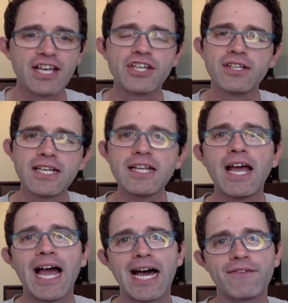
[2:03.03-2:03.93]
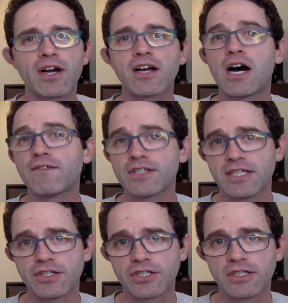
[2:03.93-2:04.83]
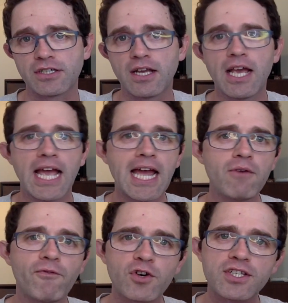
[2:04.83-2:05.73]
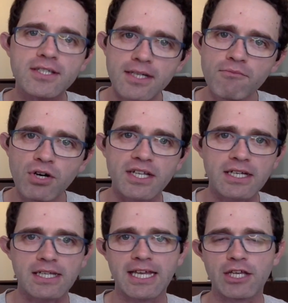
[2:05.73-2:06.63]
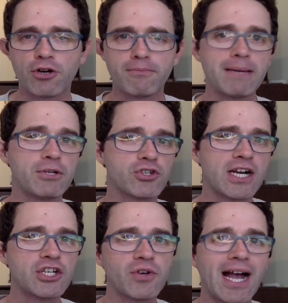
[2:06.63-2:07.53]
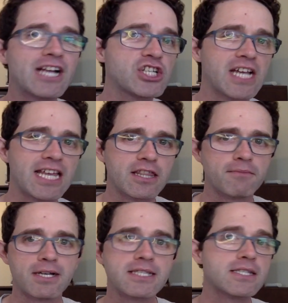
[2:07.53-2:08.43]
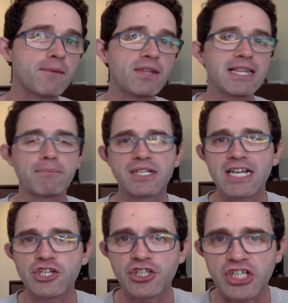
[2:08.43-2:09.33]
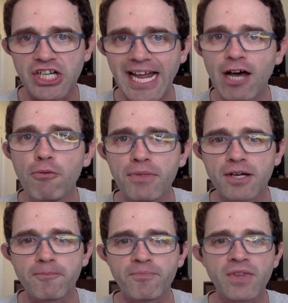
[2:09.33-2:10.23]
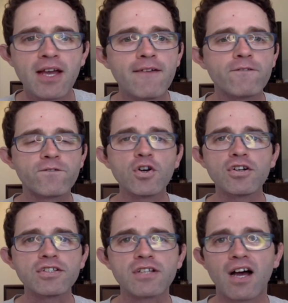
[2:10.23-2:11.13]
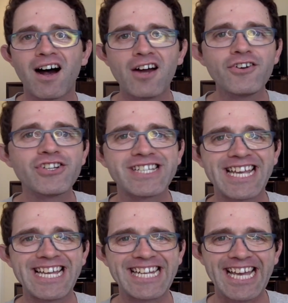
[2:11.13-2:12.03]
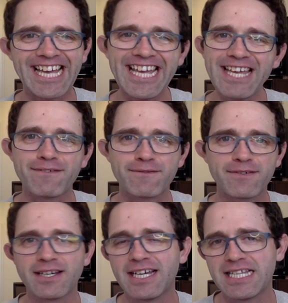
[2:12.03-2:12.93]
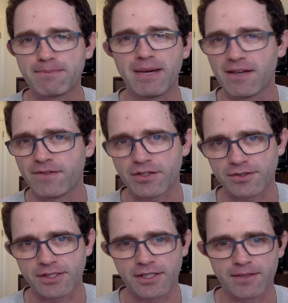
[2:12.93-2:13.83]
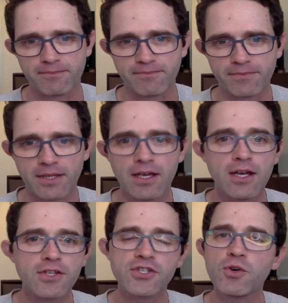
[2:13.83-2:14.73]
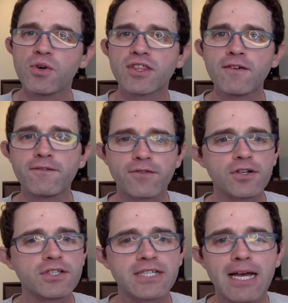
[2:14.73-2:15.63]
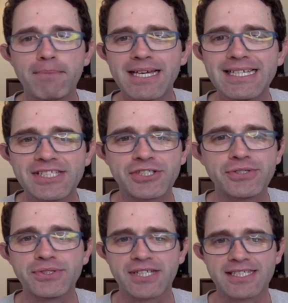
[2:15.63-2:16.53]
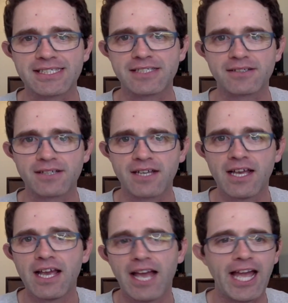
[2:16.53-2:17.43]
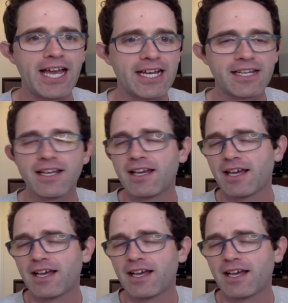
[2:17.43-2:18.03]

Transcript: You need to have a conversation. And for someone that you're maybe trying to educate them on something that potentially could help them, first understand if it's beneficial to them. So the first step is to listen. And